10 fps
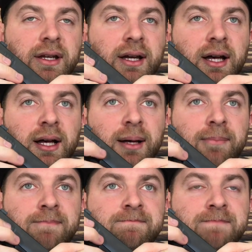
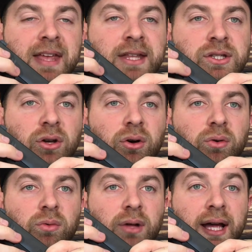and
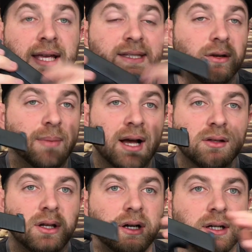so I guess they were
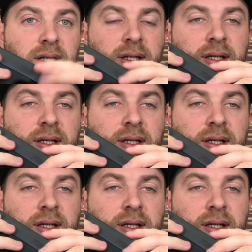backlogged.